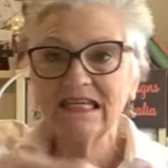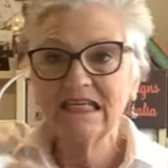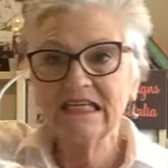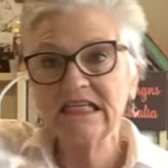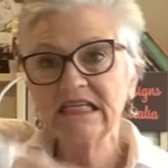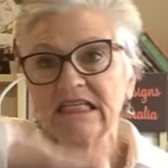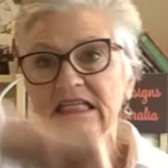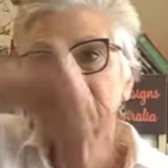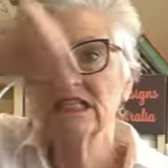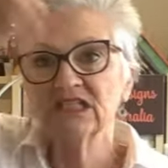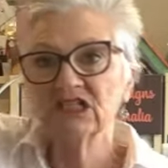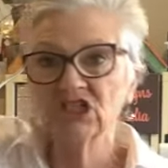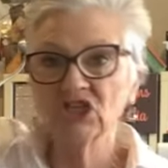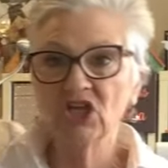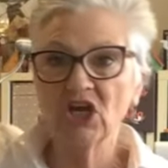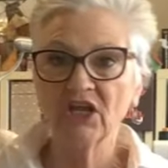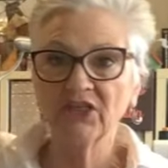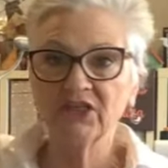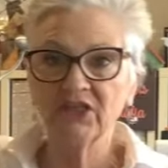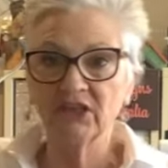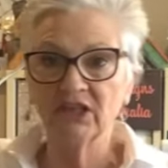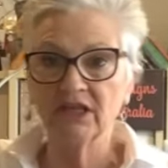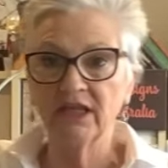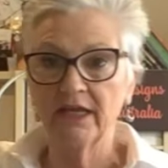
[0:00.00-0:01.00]
inside
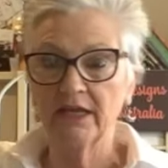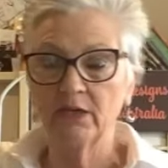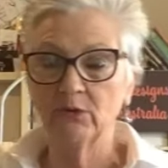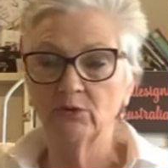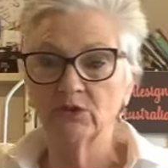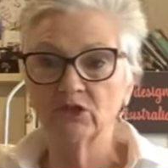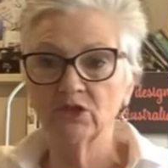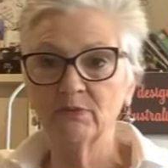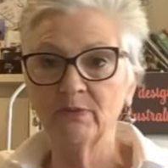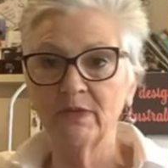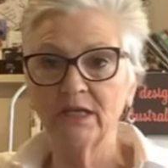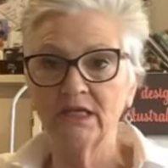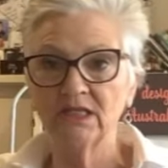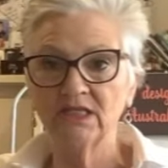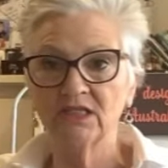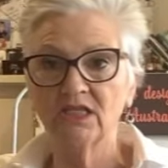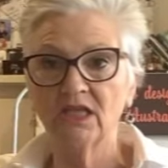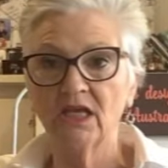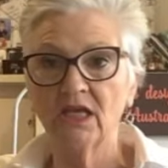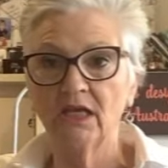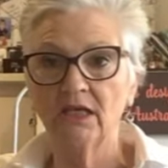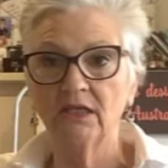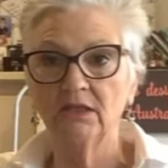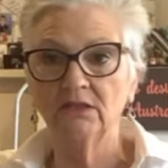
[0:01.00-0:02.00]
the leg, which means
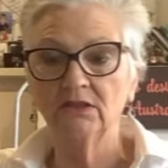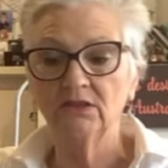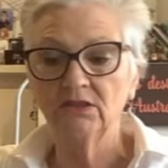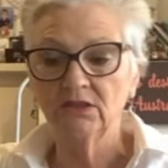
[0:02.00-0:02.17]
that